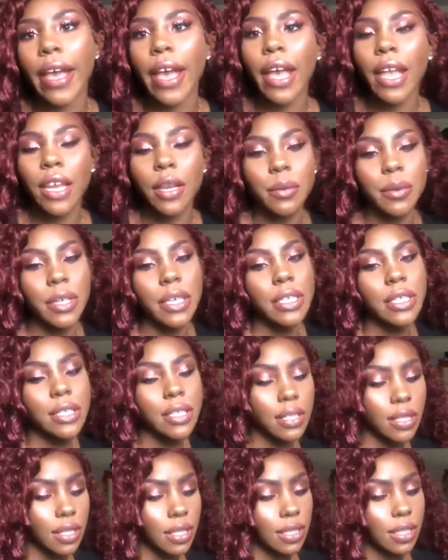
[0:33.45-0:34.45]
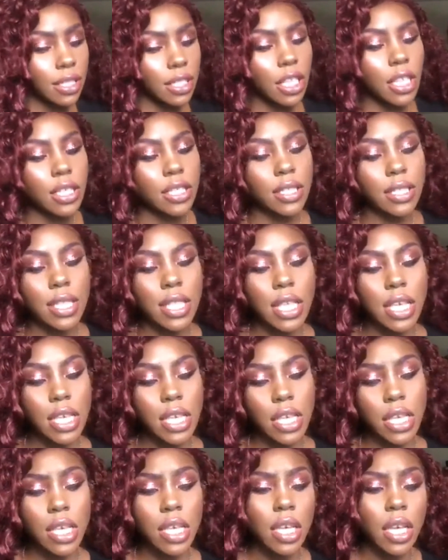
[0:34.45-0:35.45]
Anyways, this is
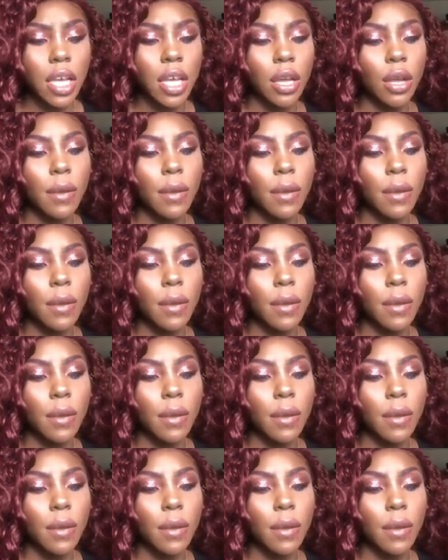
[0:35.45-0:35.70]
the